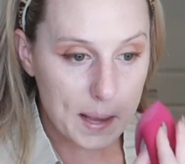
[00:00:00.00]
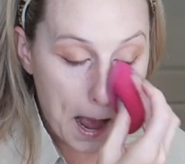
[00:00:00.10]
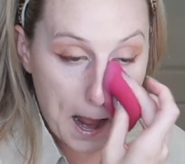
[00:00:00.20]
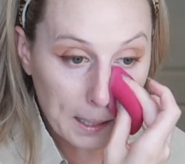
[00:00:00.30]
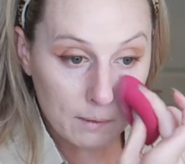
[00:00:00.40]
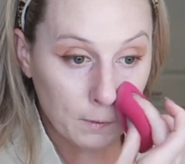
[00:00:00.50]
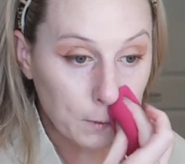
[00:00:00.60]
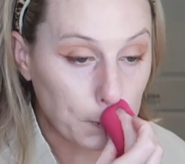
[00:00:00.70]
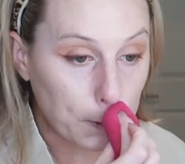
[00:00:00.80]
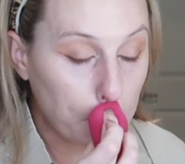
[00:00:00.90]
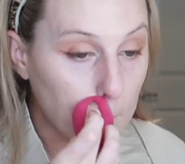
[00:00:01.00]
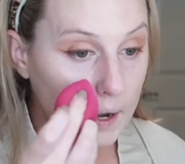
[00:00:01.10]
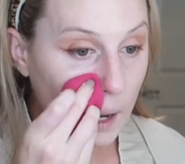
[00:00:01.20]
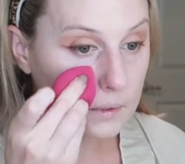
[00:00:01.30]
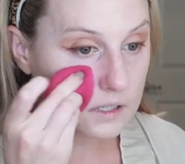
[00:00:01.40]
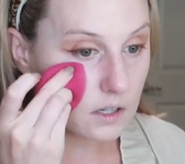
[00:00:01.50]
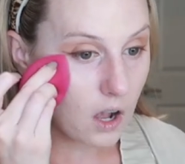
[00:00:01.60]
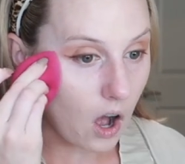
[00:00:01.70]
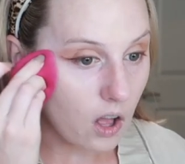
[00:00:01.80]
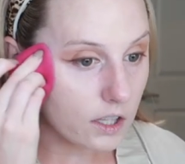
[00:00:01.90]
yeah, and even through when I was in
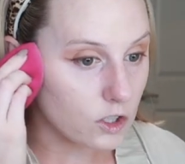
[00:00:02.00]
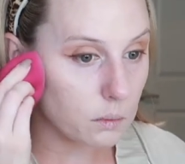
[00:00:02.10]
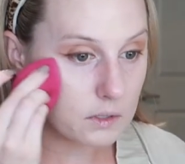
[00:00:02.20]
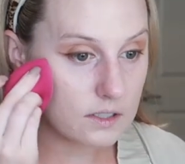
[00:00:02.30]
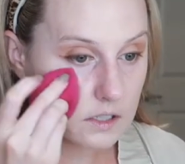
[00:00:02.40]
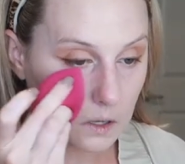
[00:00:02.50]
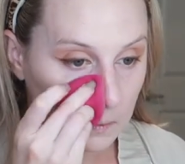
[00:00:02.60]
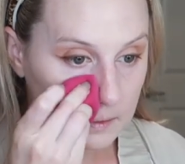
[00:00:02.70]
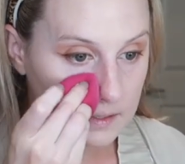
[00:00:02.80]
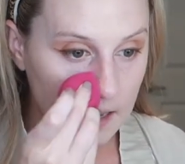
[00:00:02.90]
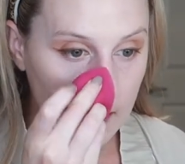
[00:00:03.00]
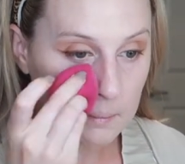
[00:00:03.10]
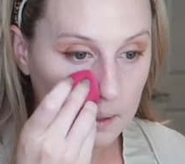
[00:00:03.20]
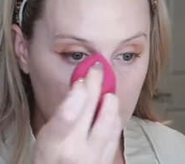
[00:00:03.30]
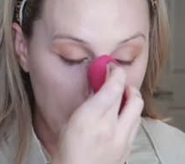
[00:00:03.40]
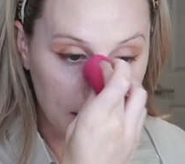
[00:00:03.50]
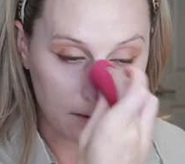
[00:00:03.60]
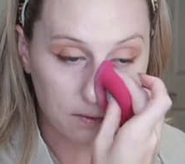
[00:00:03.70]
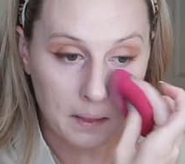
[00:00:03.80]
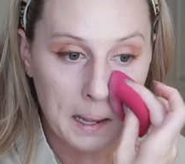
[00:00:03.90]
college, it was still the same kind
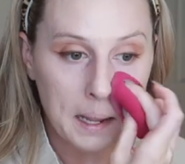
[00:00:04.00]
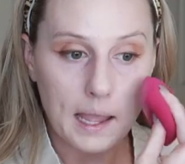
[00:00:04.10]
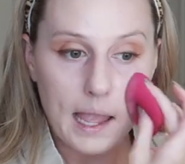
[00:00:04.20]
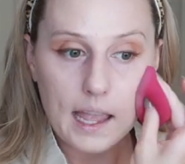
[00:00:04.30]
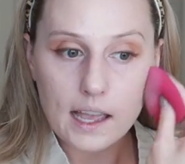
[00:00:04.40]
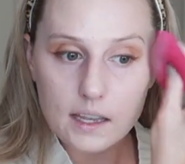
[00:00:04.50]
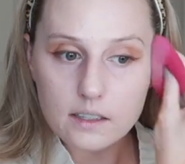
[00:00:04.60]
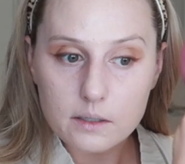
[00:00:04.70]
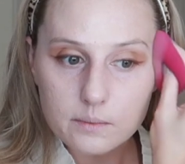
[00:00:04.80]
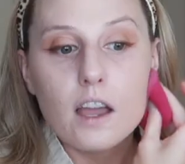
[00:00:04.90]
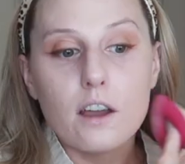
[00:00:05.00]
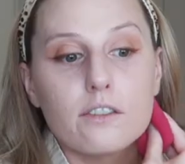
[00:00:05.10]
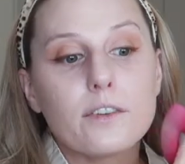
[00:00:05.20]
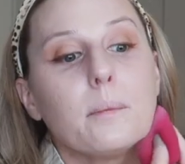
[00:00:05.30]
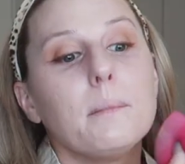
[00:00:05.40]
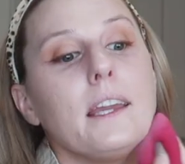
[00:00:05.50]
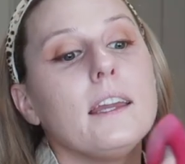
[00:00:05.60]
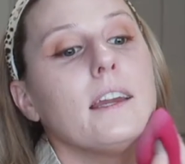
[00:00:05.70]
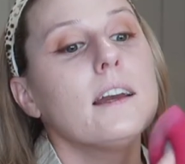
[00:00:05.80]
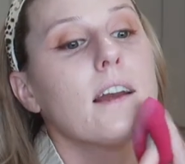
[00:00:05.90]
of thing. And for
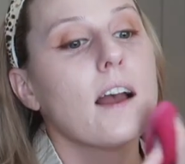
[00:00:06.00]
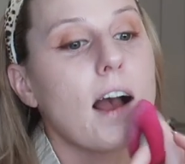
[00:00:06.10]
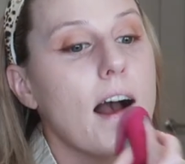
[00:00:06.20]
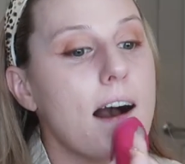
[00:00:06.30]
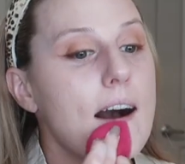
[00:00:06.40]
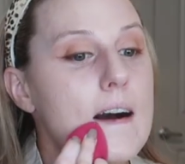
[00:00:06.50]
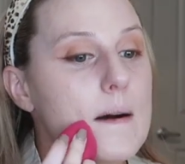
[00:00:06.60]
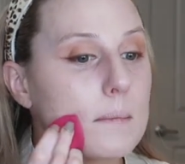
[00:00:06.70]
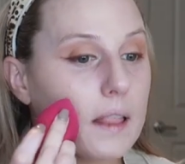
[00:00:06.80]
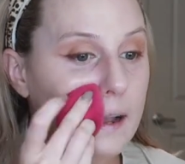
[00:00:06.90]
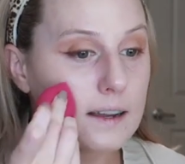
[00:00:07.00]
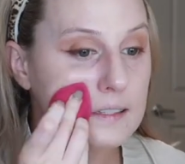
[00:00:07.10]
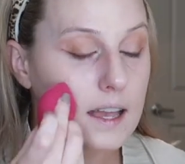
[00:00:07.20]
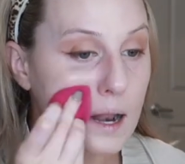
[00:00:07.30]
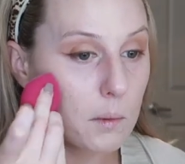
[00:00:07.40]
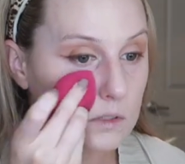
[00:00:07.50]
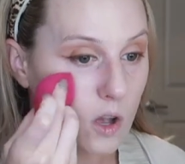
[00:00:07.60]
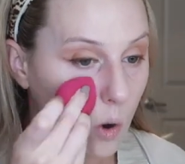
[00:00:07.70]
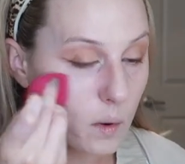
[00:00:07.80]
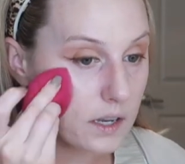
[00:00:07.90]
me, like I said, I was
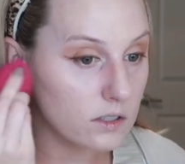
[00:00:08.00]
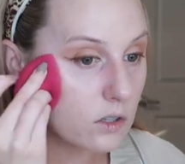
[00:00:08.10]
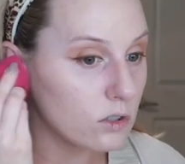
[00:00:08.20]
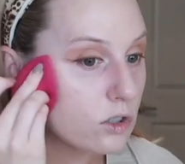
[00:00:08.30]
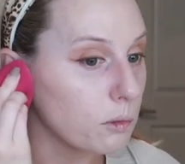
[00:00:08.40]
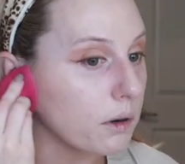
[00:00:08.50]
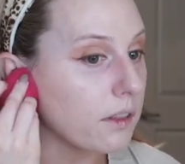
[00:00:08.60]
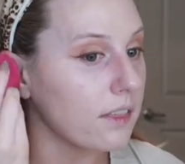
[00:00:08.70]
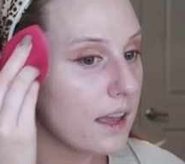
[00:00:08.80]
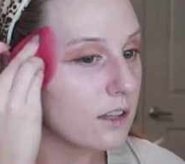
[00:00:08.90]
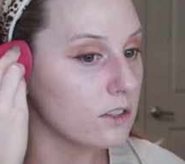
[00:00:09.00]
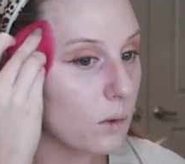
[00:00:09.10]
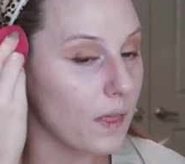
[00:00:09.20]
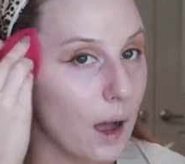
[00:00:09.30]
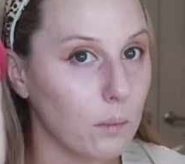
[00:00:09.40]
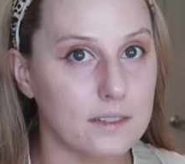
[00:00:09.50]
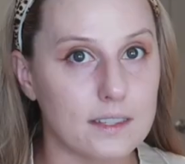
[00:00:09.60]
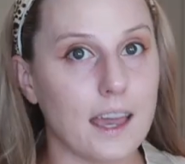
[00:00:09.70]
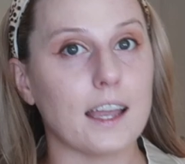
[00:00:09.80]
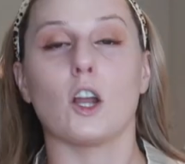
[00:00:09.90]
always super thin, so that was
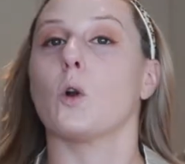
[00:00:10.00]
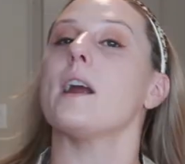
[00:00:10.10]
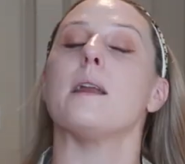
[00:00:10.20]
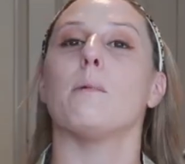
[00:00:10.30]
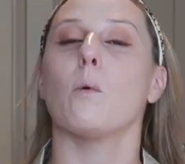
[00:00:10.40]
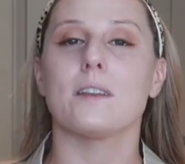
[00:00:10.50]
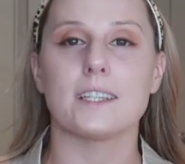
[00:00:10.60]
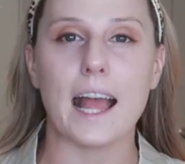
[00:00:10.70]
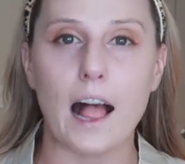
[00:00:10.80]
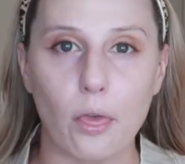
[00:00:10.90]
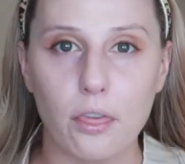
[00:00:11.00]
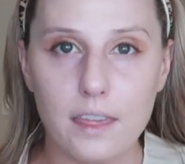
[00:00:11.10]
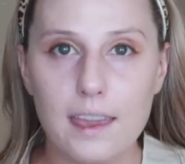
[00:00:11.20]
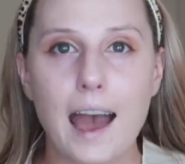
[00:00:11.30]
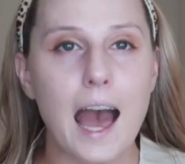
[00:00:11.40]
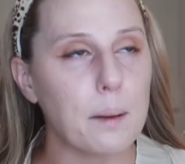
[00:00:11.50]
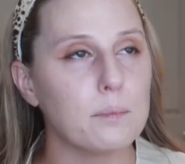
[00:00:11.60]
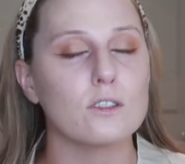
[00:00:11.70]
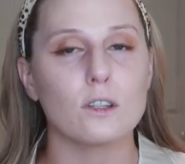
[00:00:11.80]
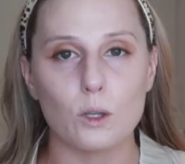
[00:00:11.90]
like great, but was I healthy?
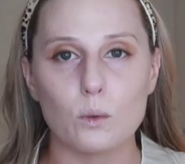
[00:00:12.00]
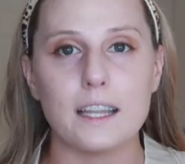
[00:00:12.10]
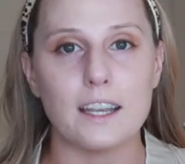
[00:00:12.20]
Absolutely